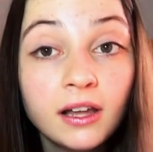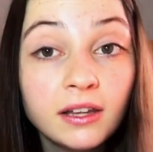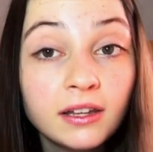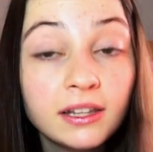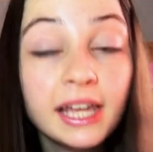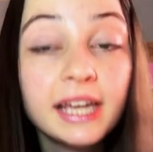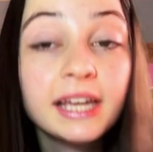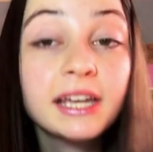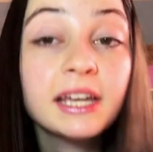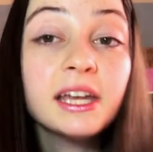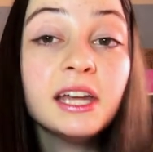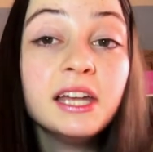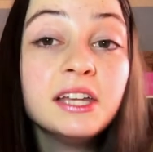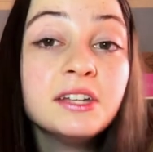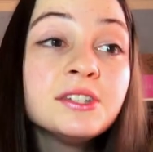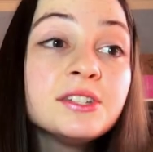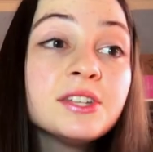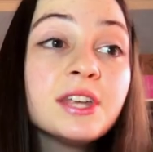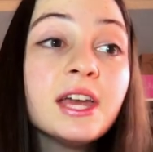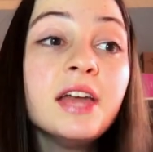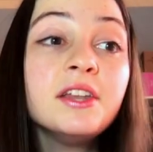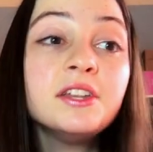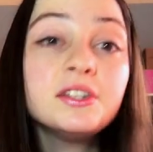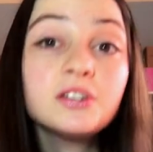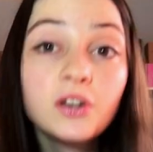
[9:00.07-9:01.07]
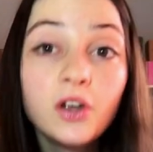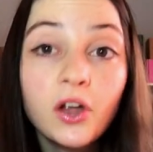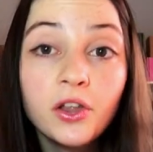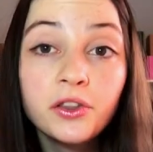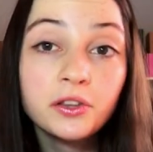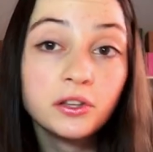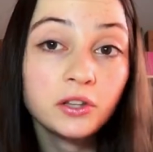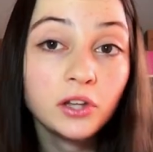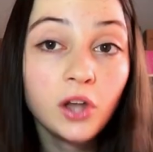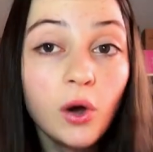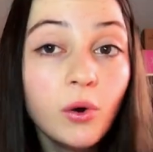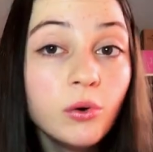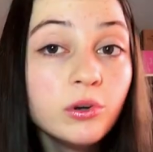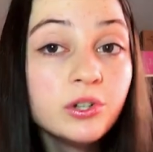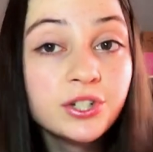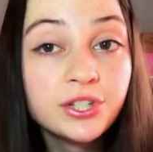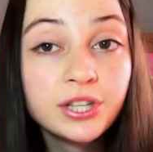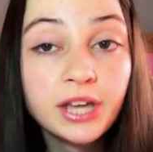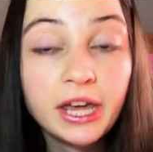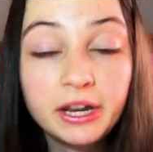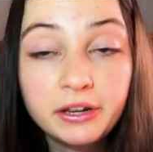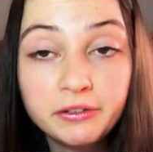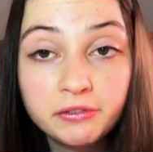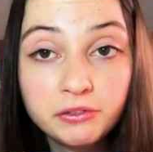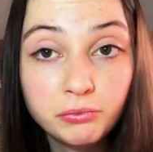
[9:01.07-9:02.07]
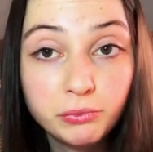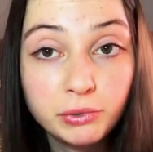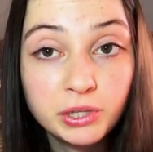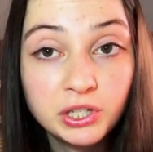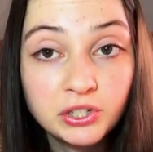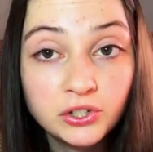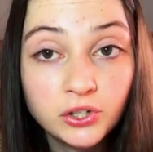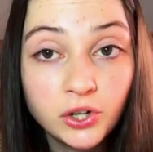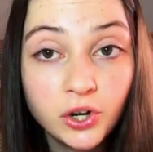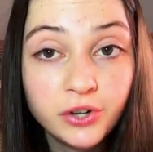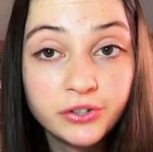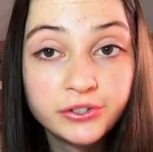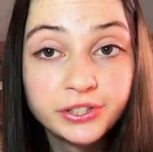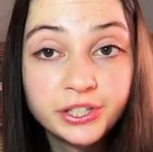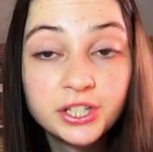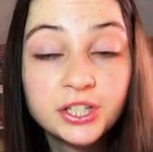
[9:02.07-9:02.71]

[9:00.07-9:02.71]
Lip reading: Like, it's on the lower side of 3 stars.